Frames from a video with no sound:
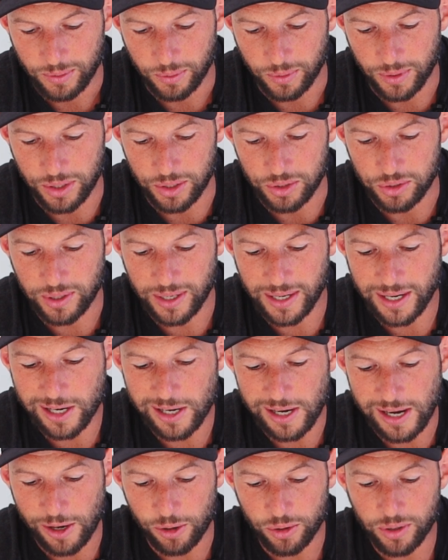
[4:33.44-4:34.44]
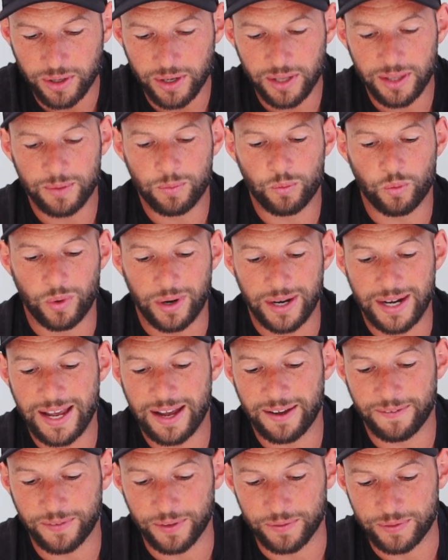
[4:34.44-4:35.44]
With the new algorithm, 1
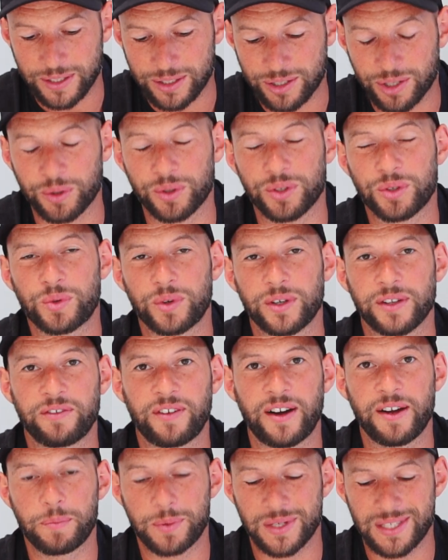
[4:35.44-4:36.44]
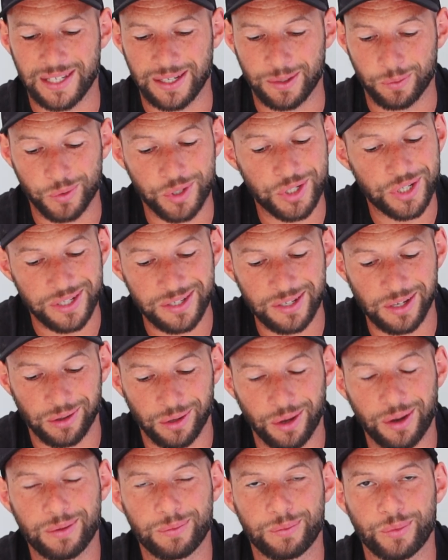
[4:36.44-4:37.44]
hour 52 and 25%, which is a
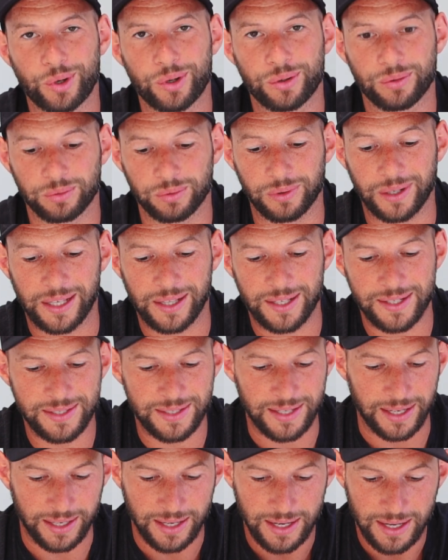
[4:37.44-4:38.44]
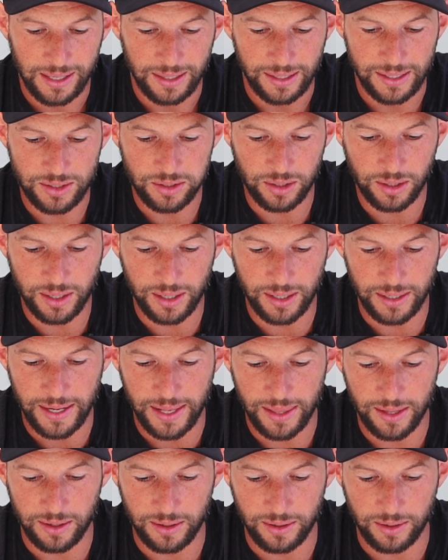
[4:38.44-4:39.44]
lot more realistic. Let's look at
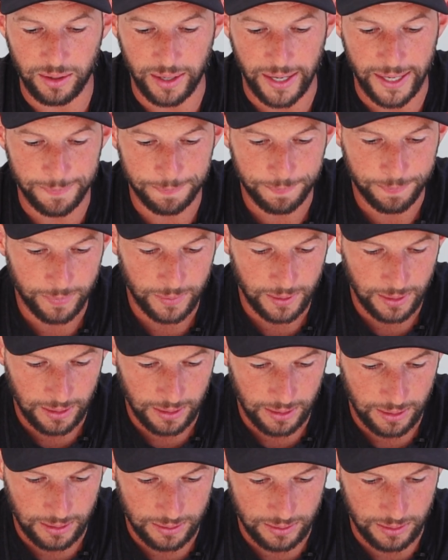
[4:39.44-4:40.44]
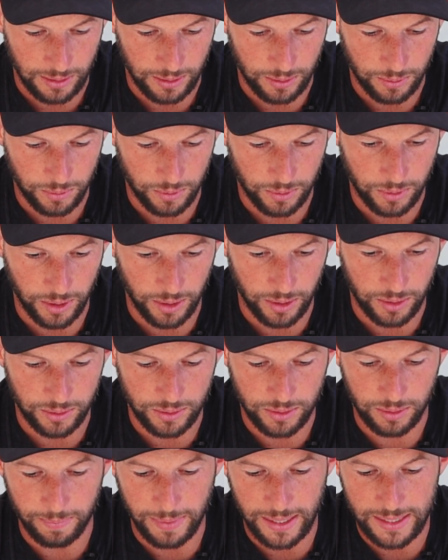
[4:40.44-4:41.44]
another night. So we'll go
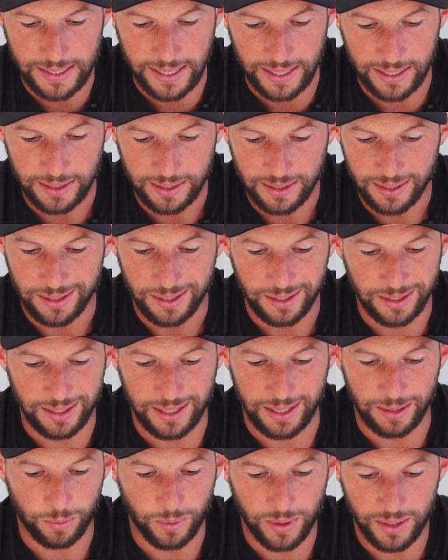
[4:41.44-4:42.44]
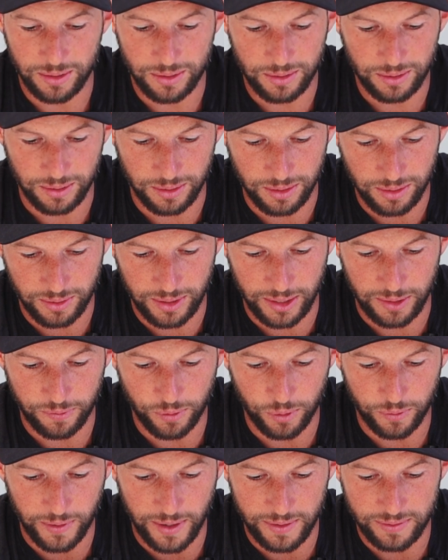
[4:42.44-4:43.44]
to Monday. Again, 1, 2, 3,
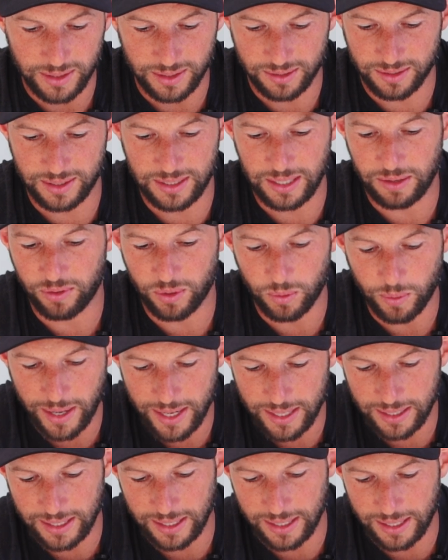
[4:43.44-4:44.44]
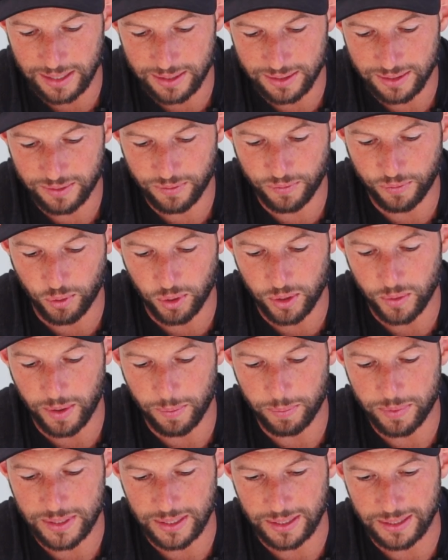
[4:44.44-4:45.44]
4, 5, 6, 7 wakings,
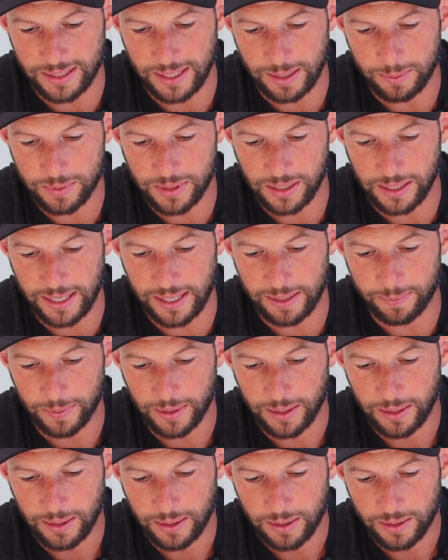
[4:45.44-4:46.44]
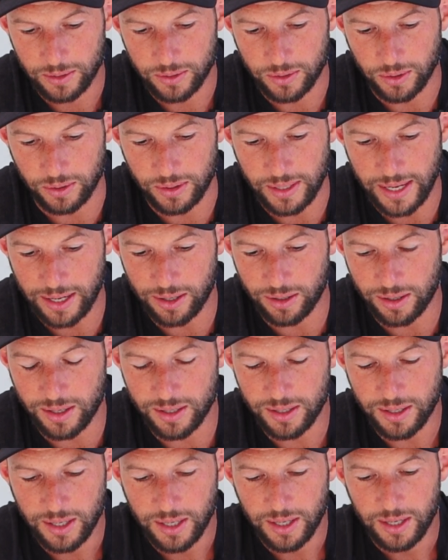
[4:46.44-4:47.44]
41% deep sleep. Turn that
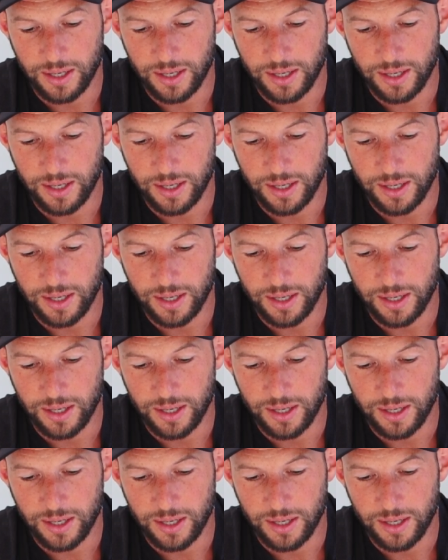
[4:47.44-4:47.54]
on.